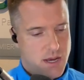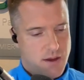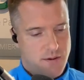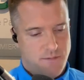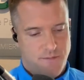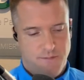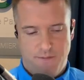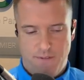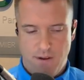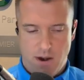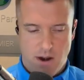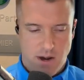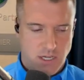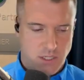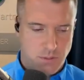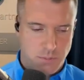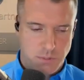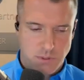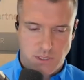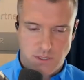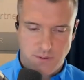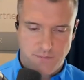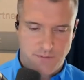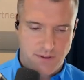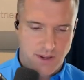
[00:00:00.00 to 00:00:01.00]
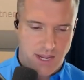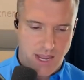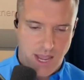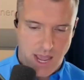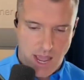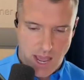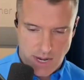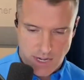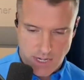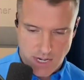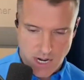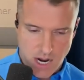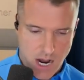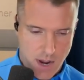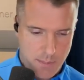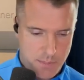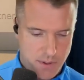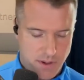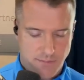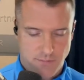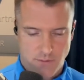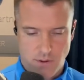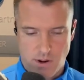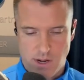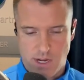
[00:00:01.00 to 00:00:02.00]
very specific ad copy
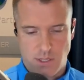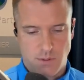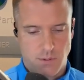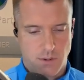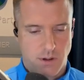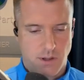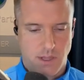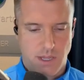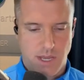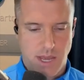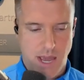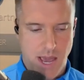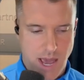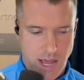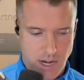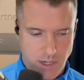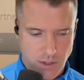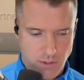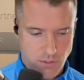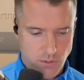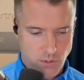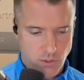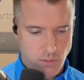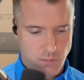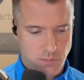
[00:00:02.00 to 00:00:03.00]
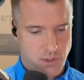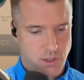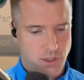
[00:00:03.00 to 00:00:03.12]
for each one of the ad groups.